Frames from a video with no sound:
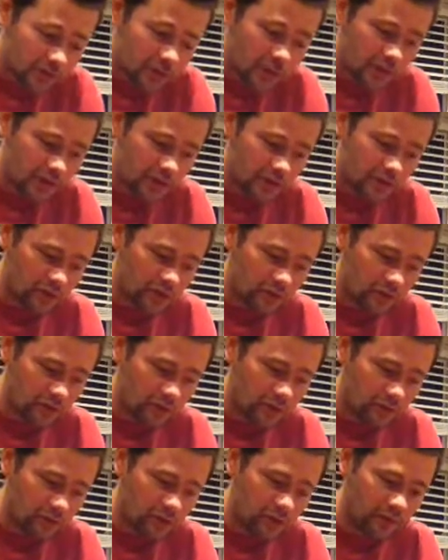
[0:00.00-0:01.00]
that's
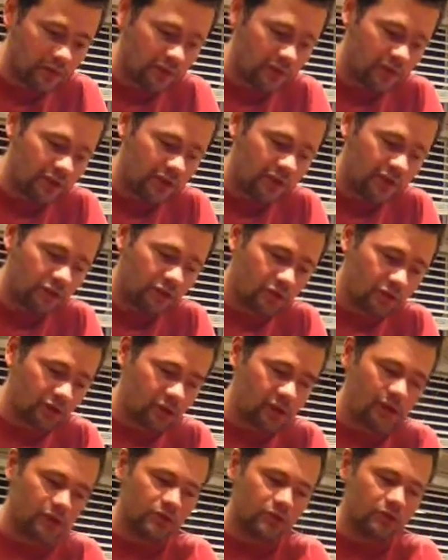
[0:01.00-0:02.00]
good or whatever, and you can
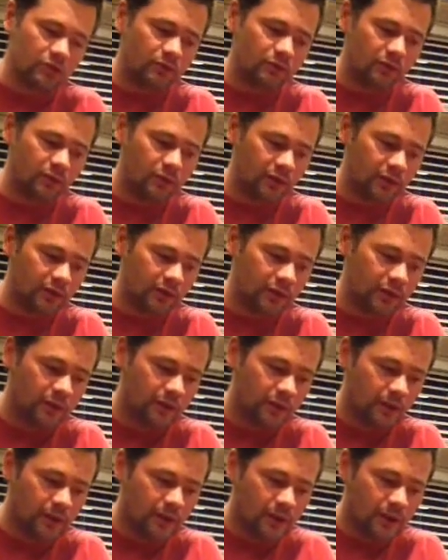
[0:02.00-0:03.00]
also buy
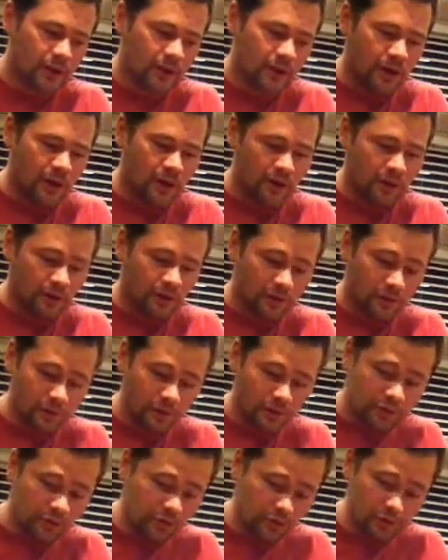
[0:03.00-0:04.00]
or
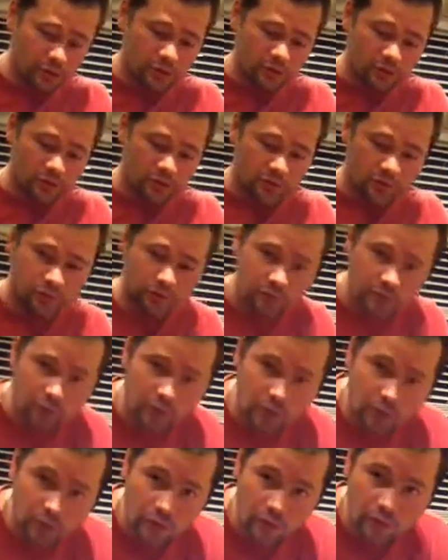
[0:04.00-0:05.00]
use your
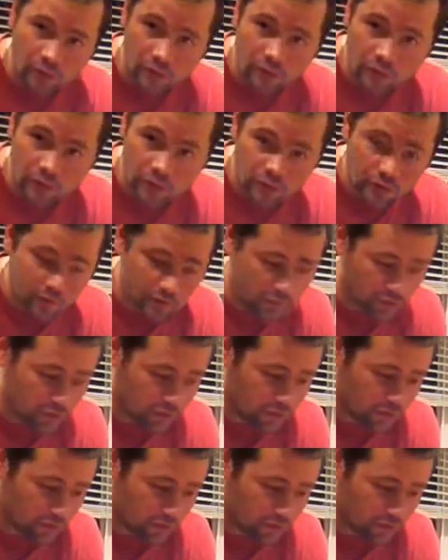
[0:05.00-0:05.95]
mother's or your